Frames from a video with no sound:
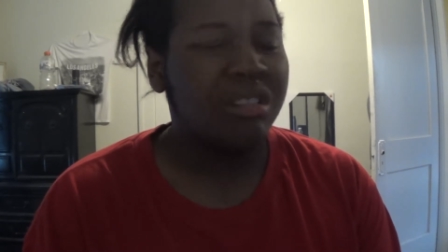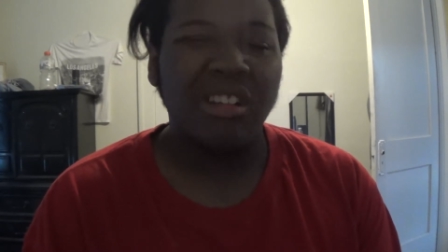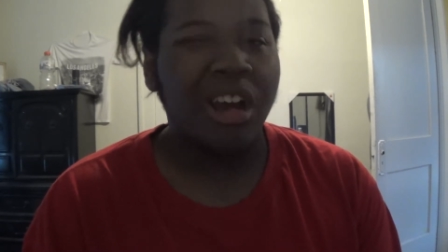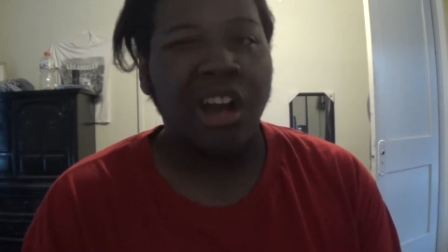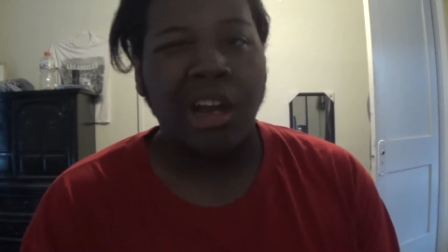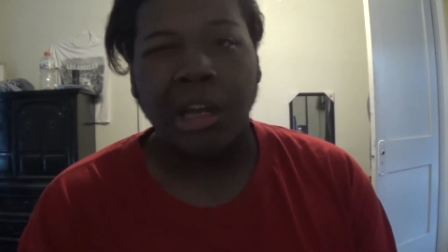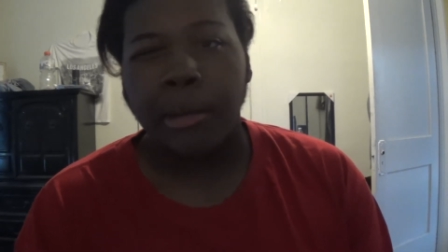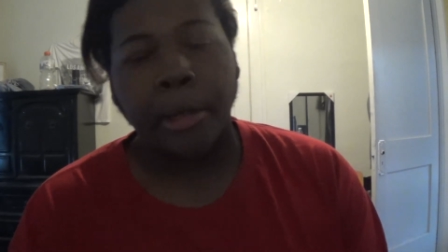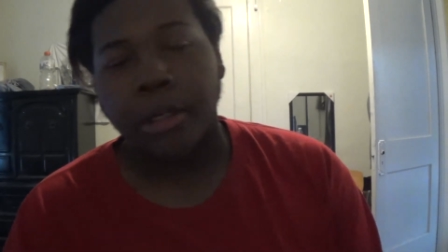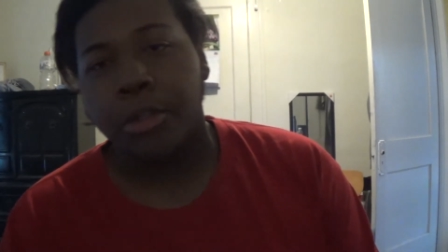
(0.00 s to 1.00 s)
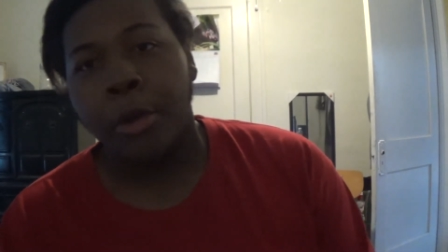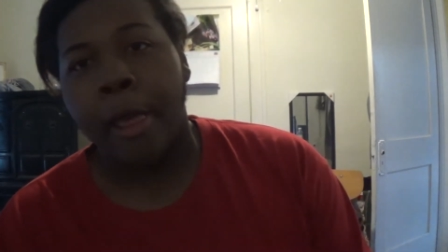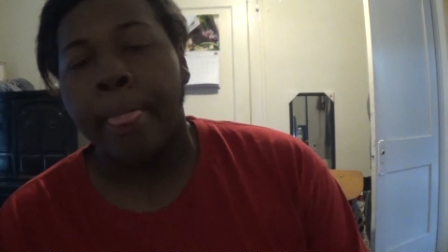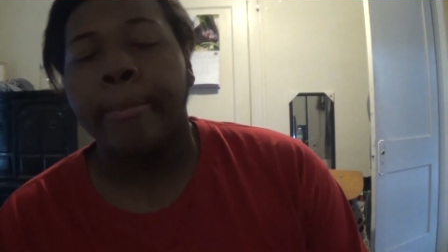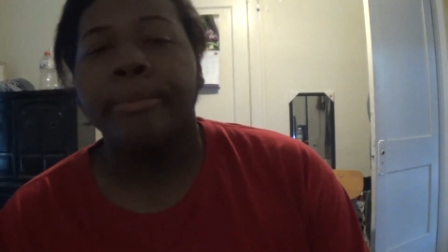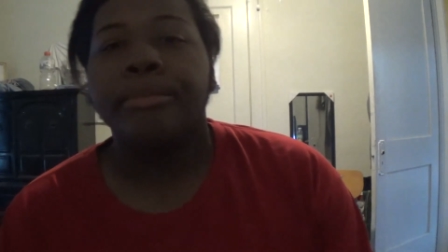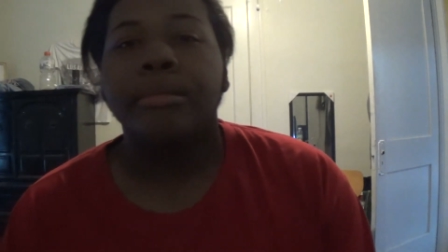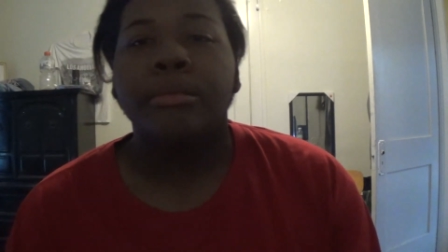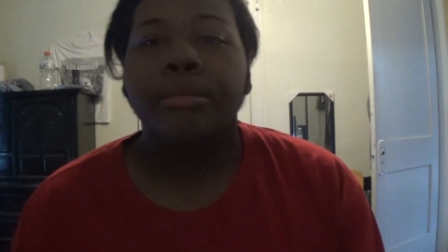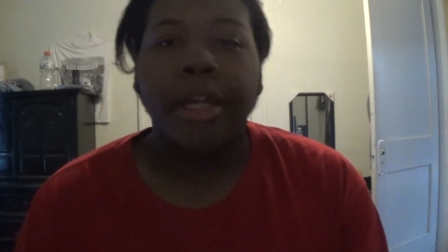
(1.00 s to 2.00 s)
nah I'm not gonna do that
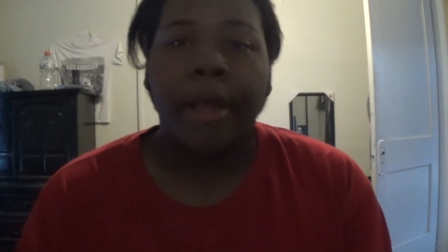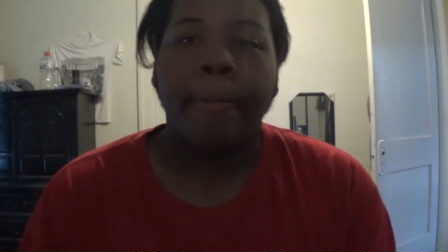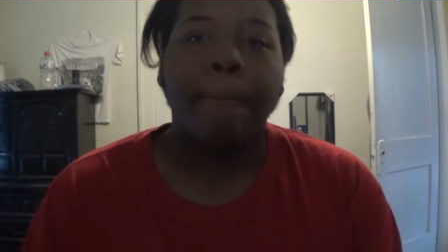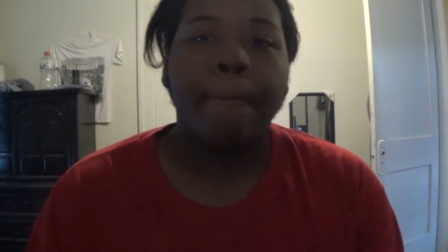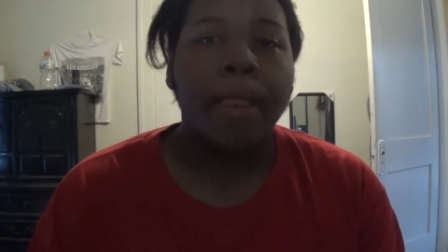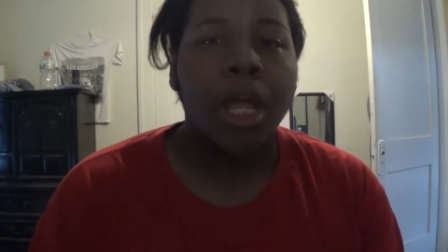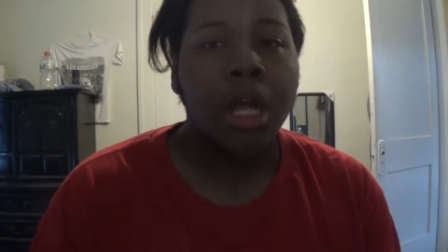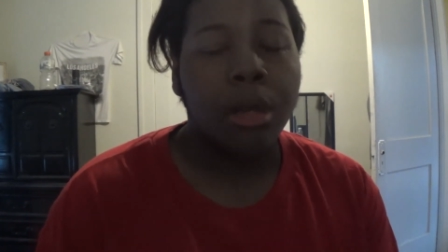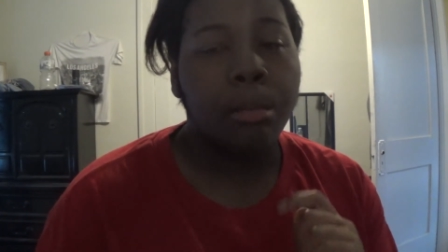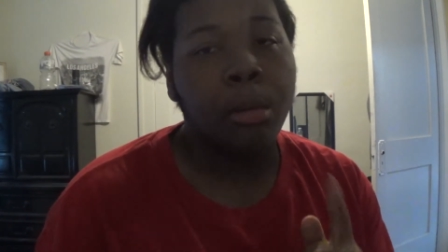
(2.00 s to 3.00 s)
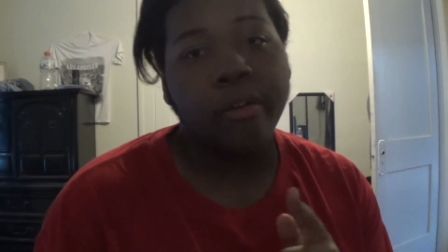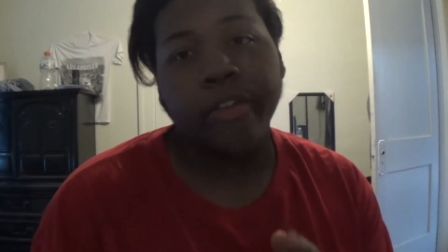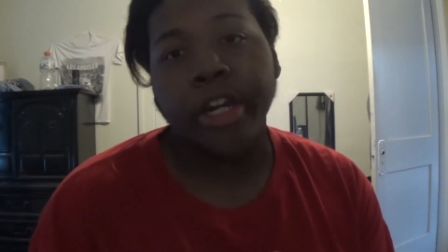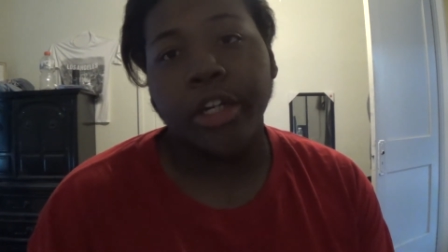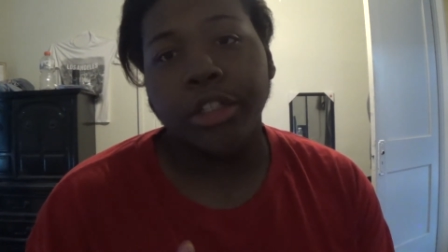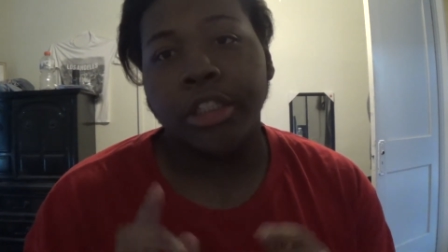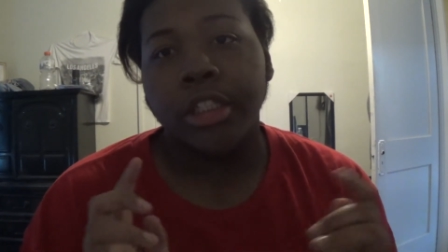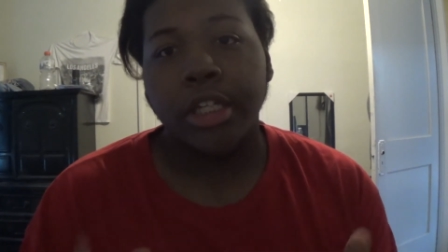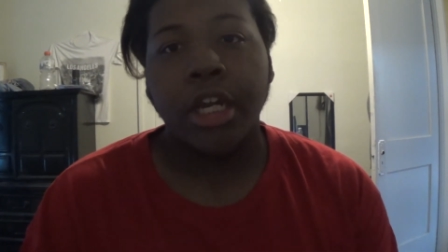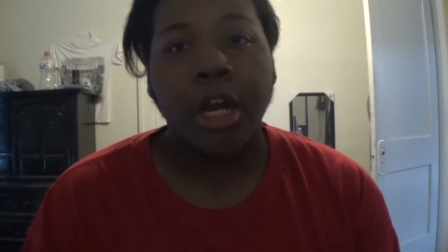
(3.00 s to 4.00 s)
but yeah more videos
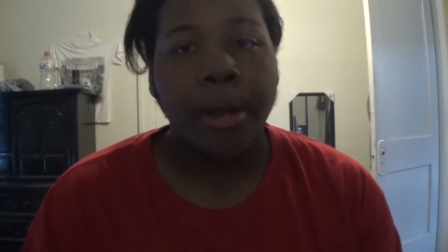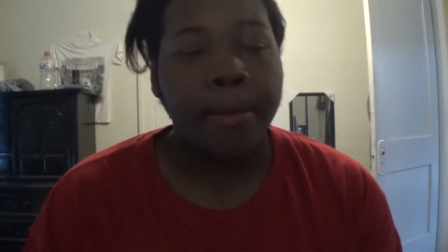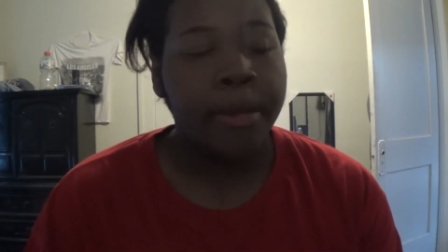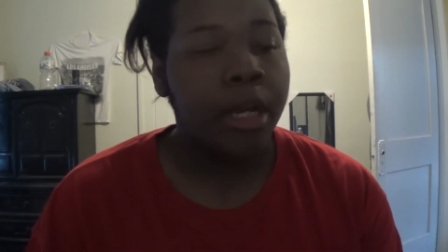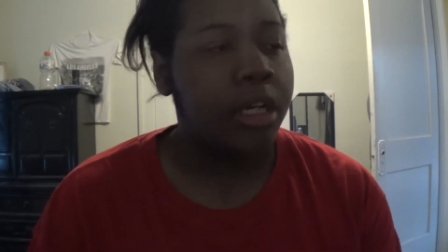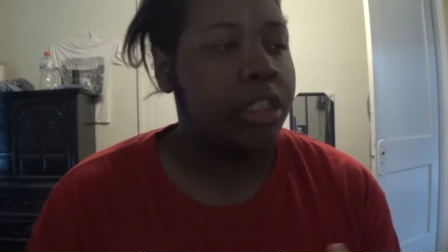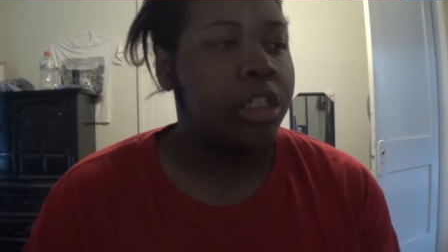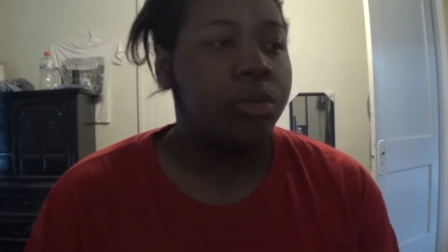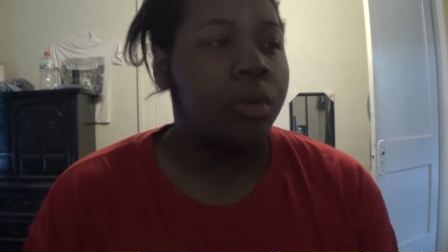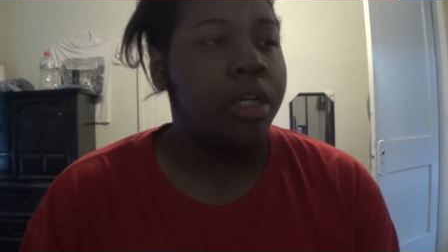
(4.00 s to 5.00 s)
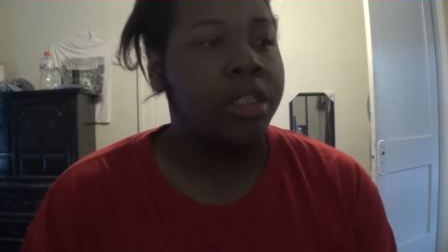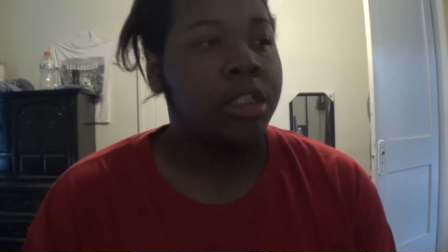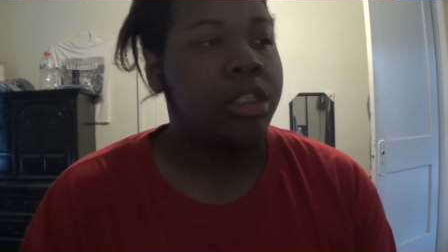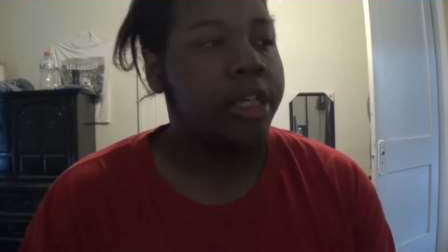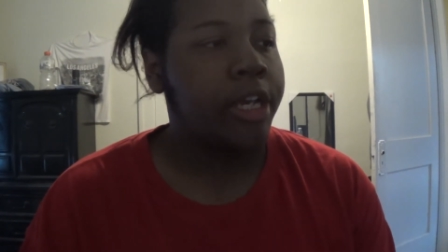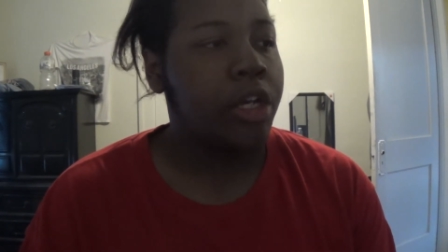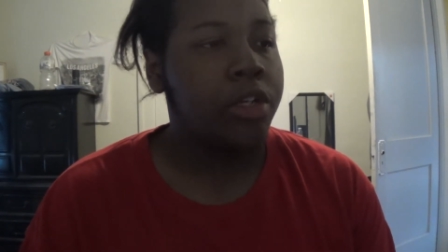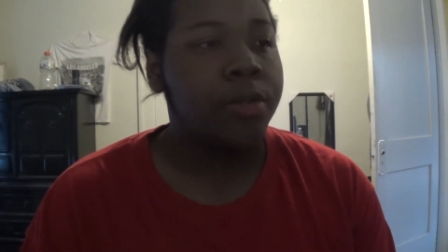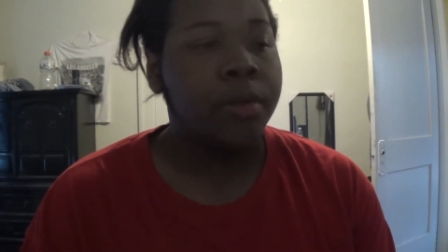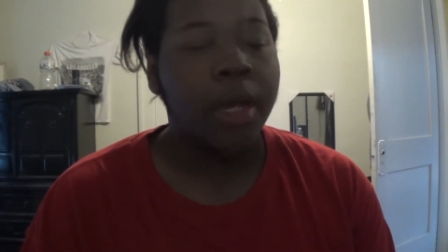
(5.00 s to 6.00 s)
to come I just wanted to tell you